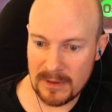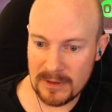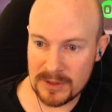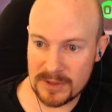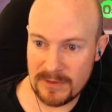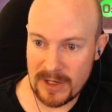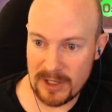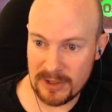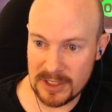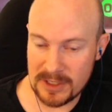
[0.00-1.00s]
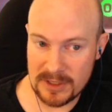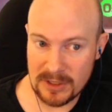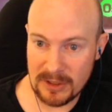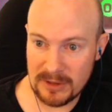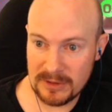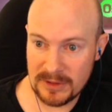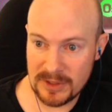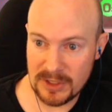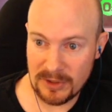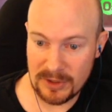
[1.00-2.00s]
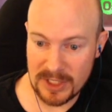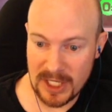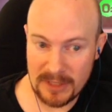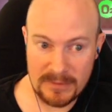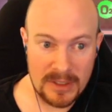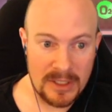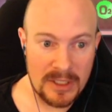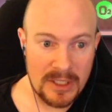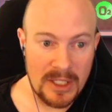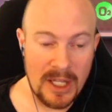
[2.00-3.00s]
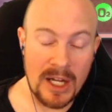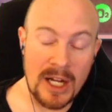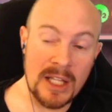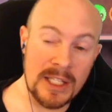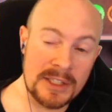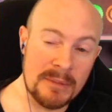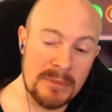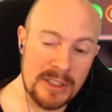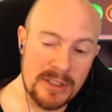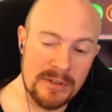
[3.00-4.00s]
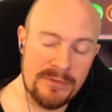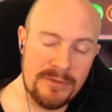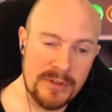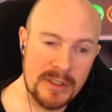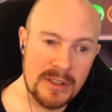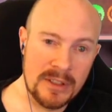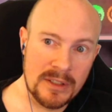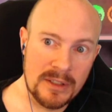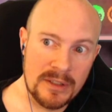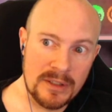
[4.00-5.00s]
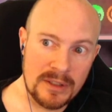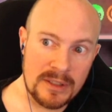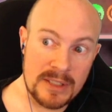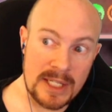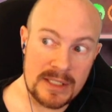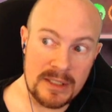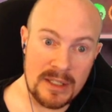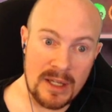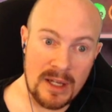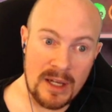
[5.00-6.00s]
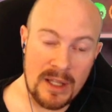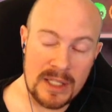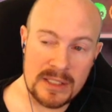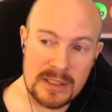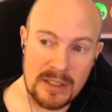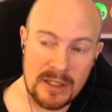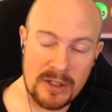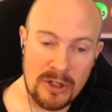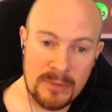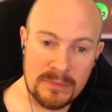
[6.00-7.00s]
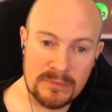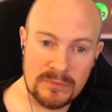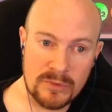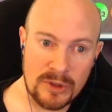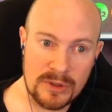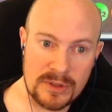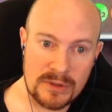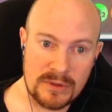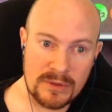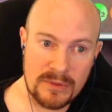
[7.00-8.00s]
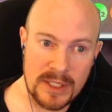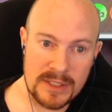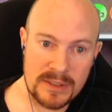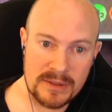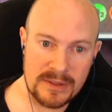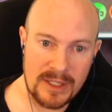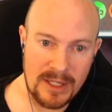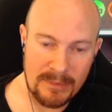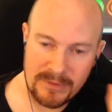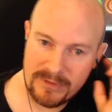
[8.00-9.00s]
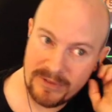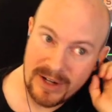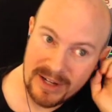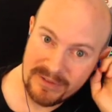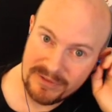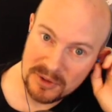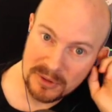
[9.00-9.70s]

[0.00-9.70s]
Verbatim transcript: Just fire these until, until they're dead. Uh, let them live. Because that's the, uh, that's the Slug Home World's quest. Damn. Five fuel.